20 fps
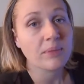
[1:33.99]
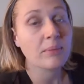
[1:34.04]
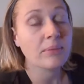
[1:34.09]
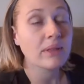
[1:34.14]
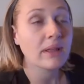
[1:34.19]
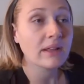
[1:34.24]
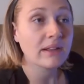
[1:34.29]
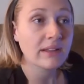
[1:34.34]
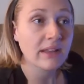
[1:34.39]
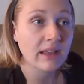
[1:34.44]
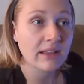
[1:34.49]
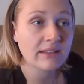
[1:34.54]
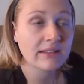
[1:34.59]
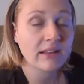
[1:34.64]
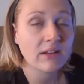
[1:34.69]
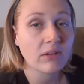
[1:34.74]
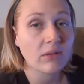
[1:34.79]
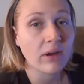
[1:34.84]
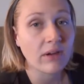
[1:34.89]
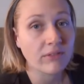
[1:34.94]
The blood
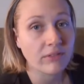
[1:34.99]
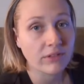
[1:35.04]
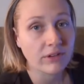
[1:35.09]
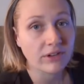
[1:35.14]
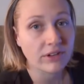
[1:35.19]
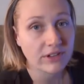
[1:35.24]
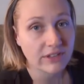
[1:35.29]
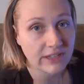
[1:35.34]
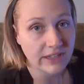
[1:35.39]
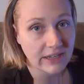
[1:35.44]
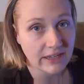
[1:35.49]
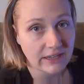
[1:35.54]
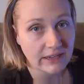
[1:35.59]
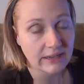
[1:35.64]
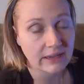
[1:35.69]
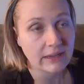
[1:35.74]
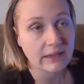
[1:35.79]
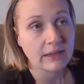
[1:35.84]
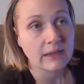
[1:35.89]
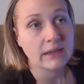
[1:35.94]
test, however,
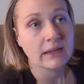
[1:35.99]
did.